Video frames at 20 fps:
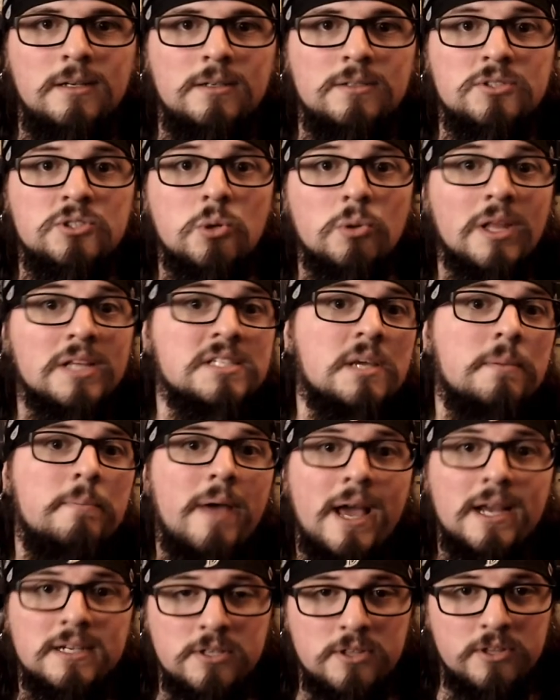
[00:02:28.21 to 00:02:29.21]
So let's get
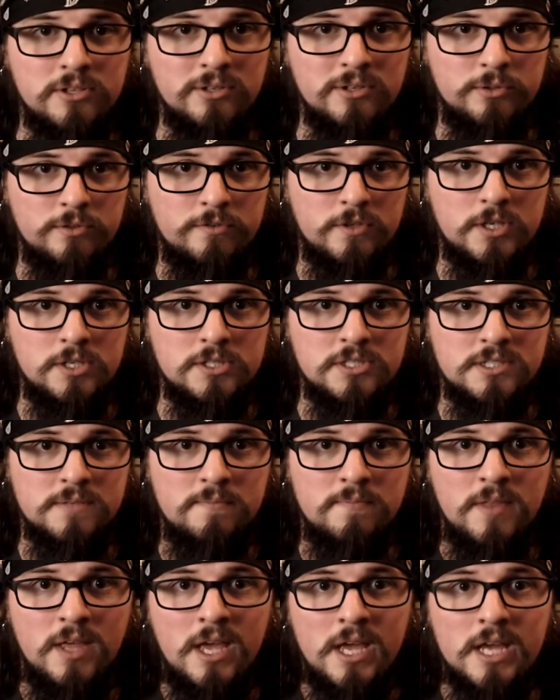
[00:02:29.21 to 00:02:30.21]
back to the universe.
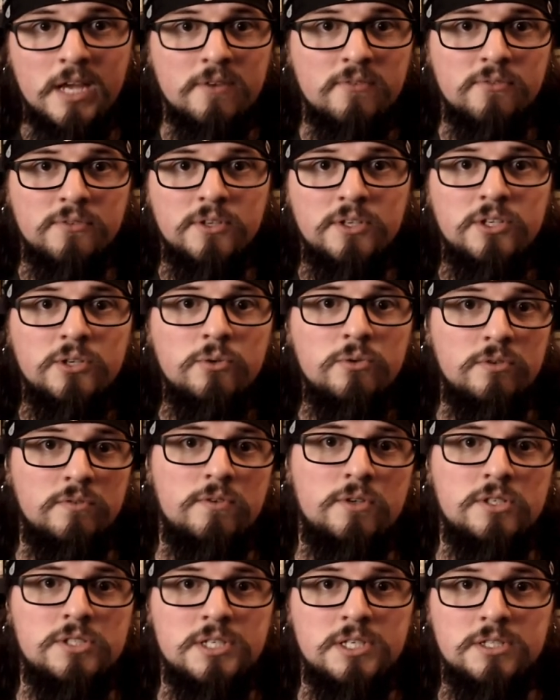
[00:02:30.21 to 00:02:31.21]
If the
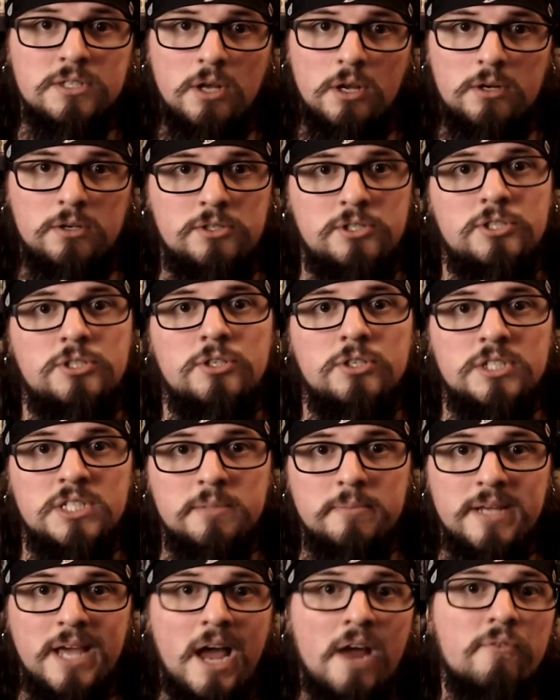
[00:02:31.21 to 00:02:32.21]
universe is understood to
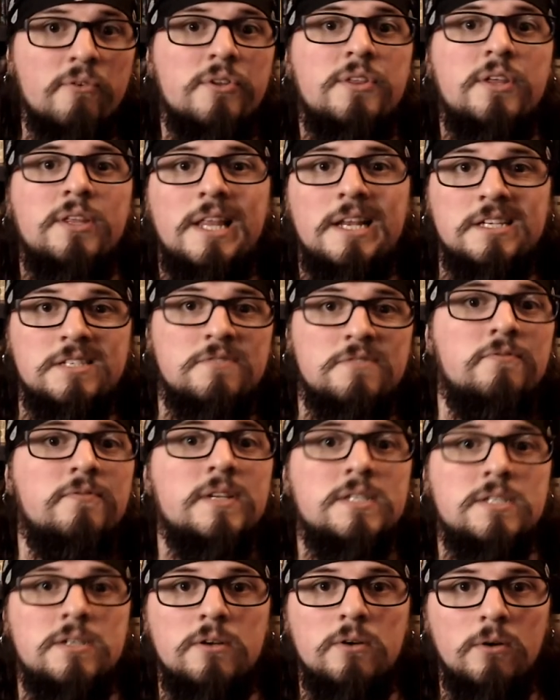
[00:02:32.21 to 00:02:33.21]
be everything that is
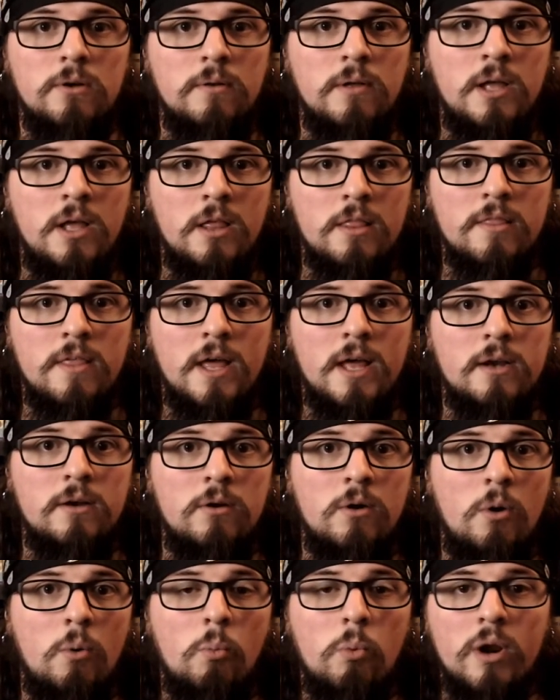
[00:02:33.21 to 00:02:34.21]
physical, then
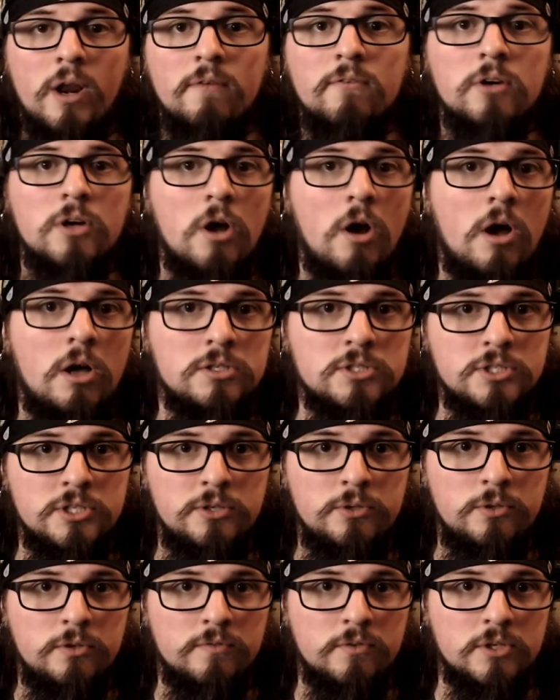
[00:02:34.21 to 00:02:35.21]
whatever caused the
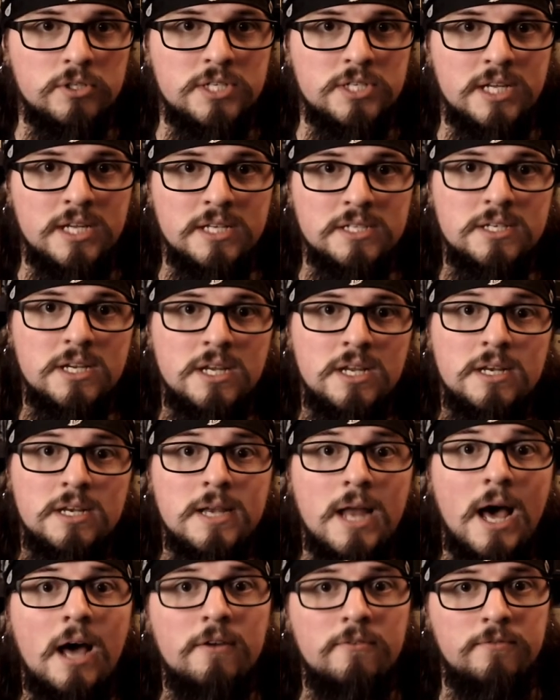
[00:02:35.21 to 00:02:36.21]
universe is
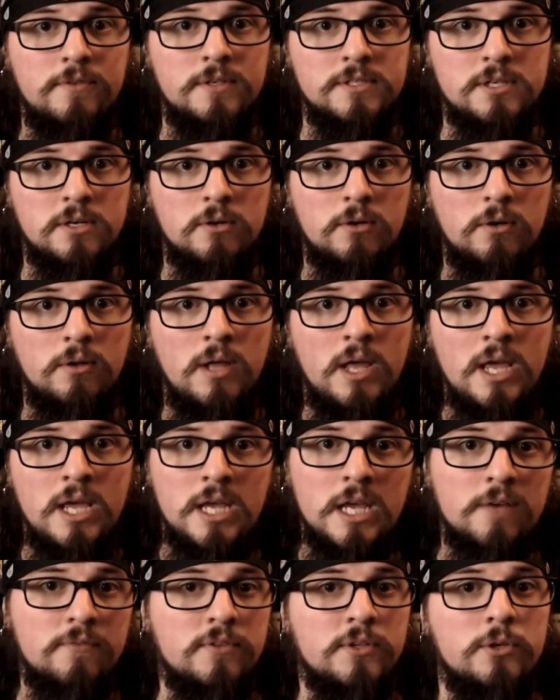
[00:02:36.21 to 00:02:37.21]
non-physical.
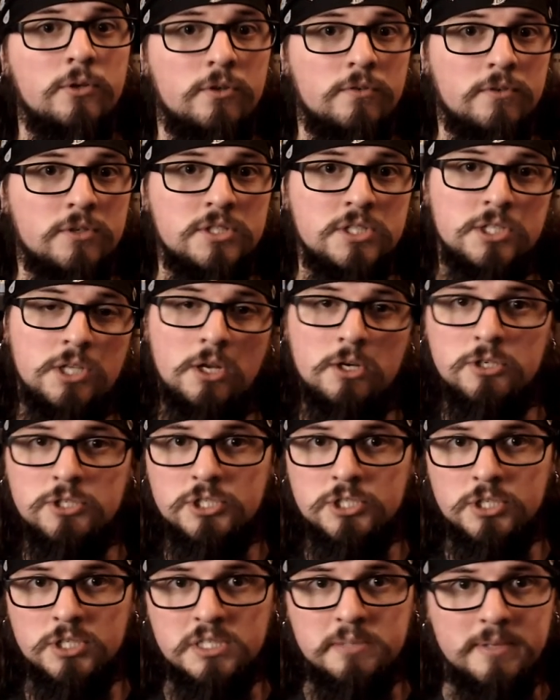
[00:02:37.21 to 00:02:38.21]
If the universe is
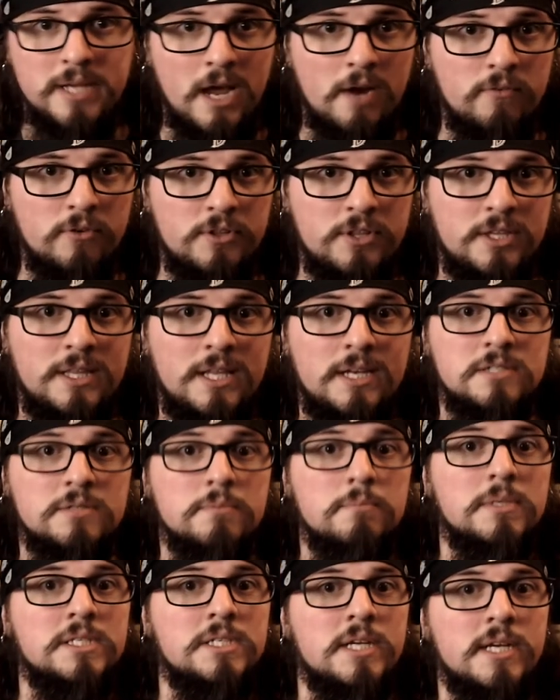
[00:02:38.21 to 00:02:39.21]
understood to be everything that is
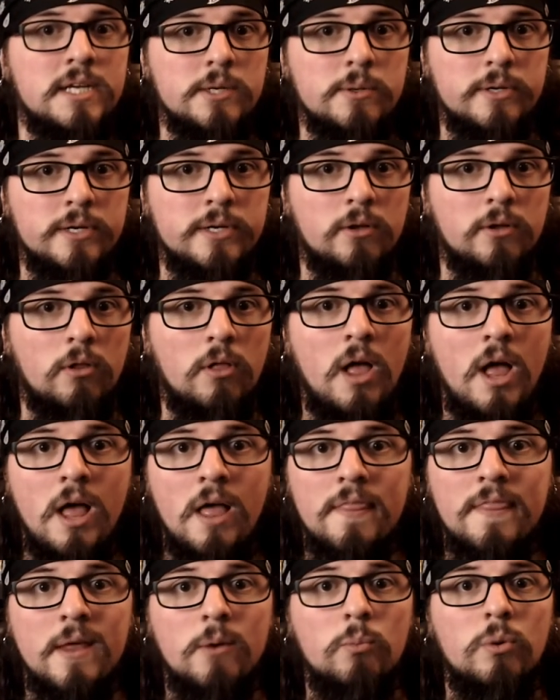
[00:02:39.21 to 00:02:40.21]
material,
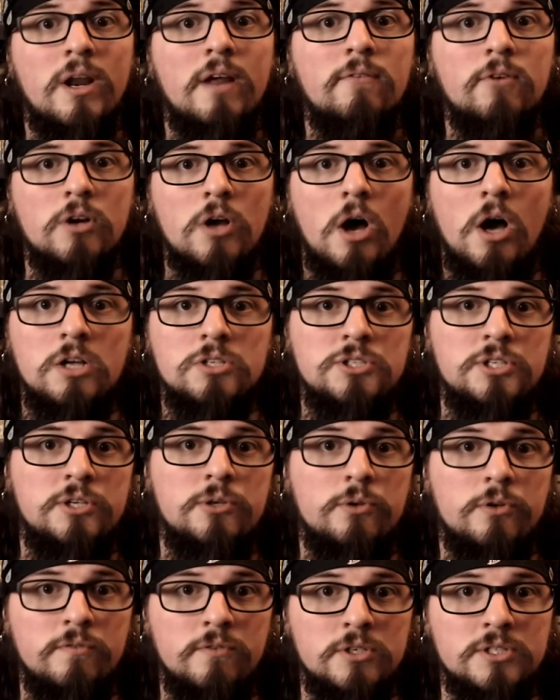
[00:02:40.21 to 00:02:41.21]
then whatever caused the
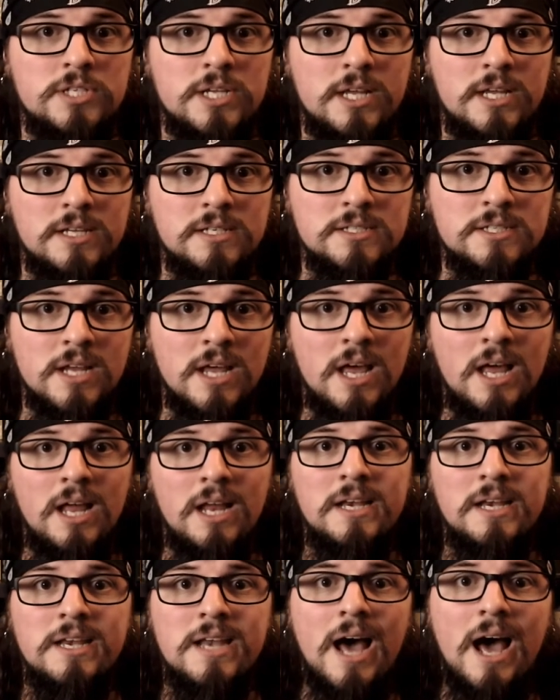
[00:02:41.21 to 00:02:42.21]
universe is
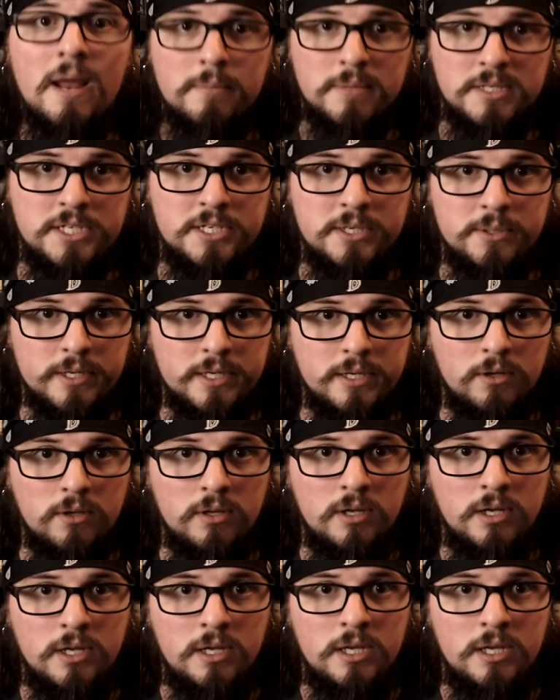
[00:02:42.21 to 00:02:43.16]
not material.